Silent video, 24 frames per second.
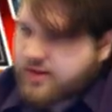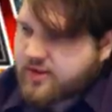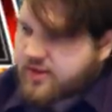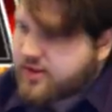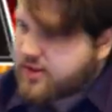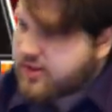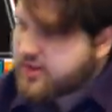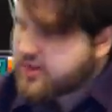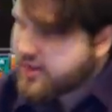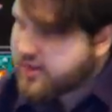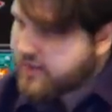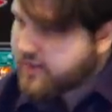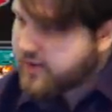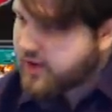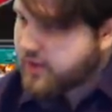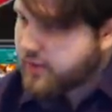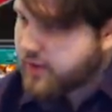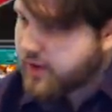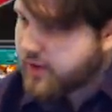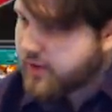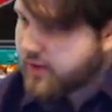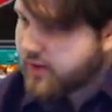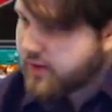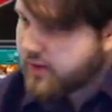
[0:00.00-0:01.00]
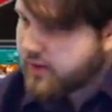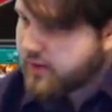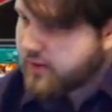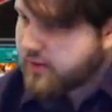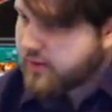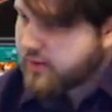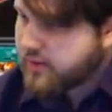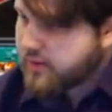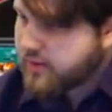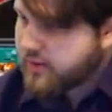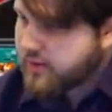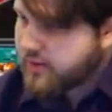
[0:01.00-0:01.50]
Does this even do anything?
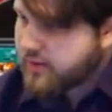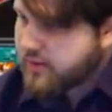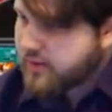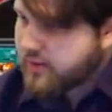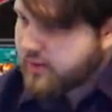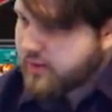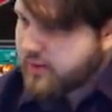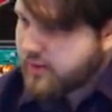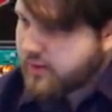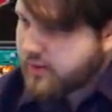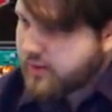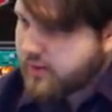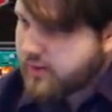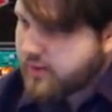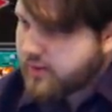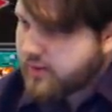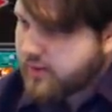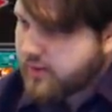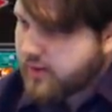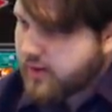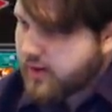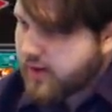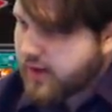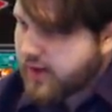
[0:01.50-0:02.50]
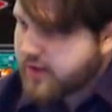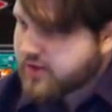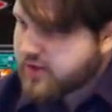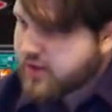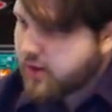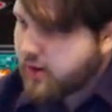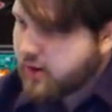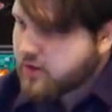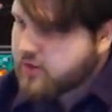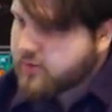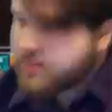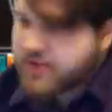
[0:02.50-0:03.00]
Adds
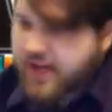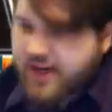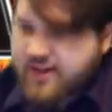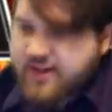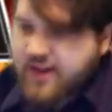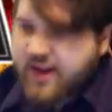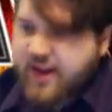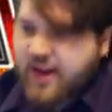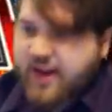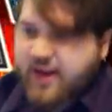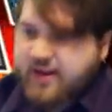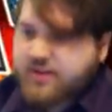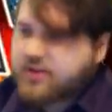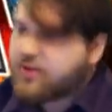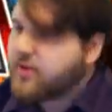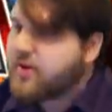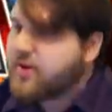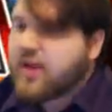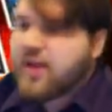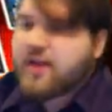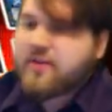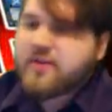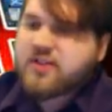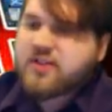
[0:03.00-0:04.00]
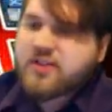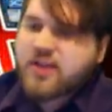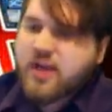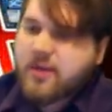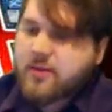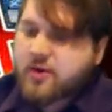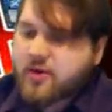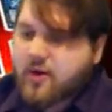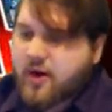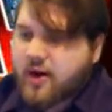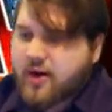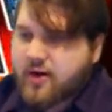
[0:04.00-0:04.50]
a card from deck to hand, so he can't even
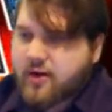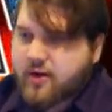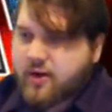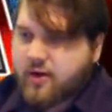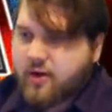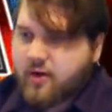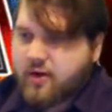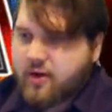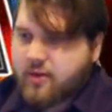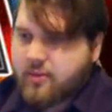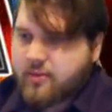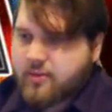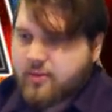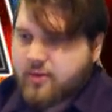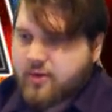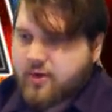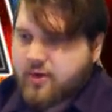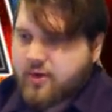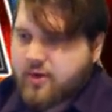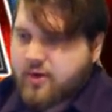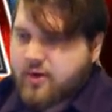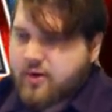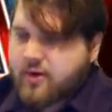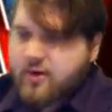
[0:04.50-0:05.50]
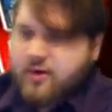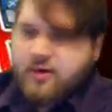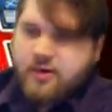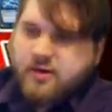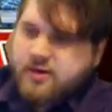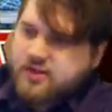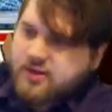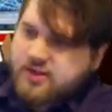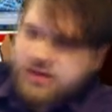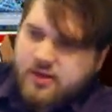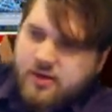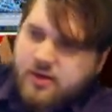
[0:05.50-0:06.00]
snipe the Grinder Golem.
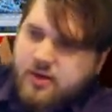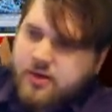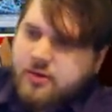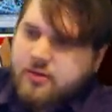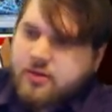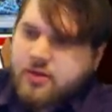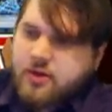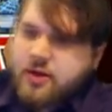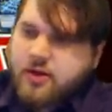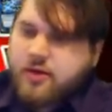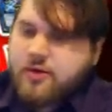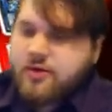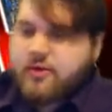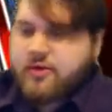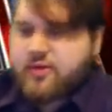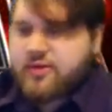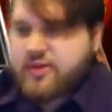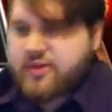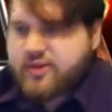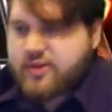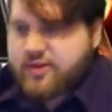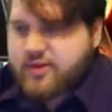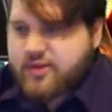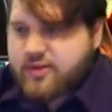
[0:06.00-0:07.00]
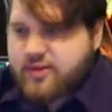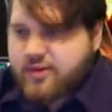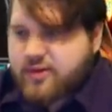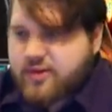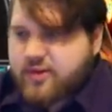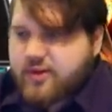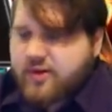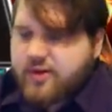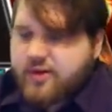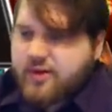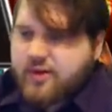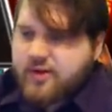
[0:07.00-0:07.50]
Sir, you lose.
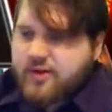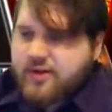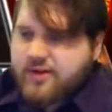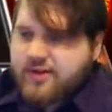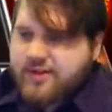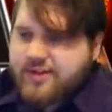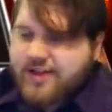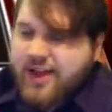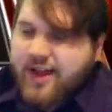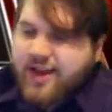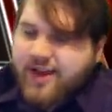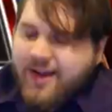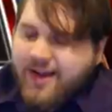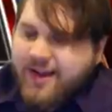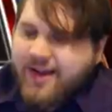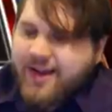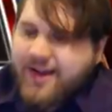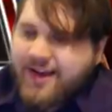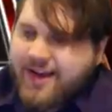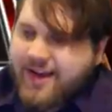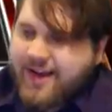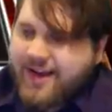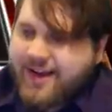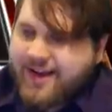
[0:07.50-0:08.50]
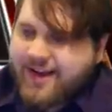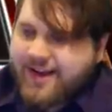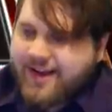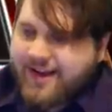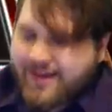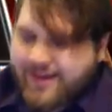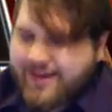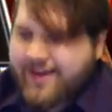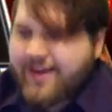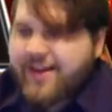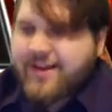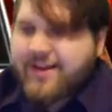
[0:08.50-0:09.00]

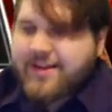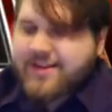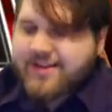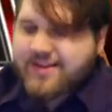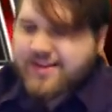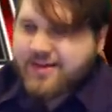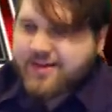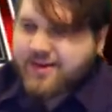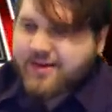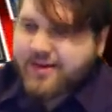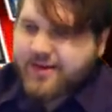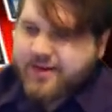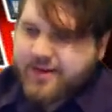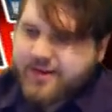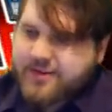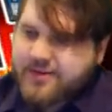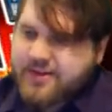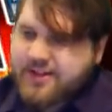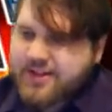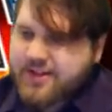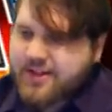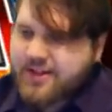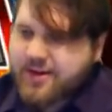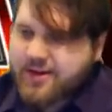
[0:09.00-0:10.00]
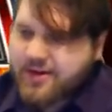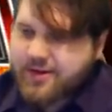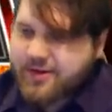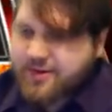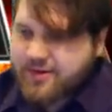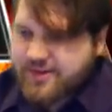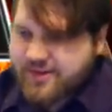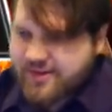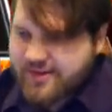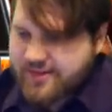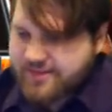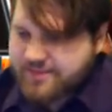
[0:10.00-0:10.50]
Sir, you just
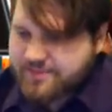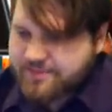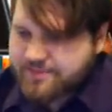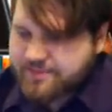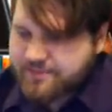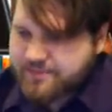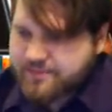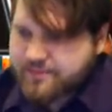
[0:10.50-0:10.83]
lose.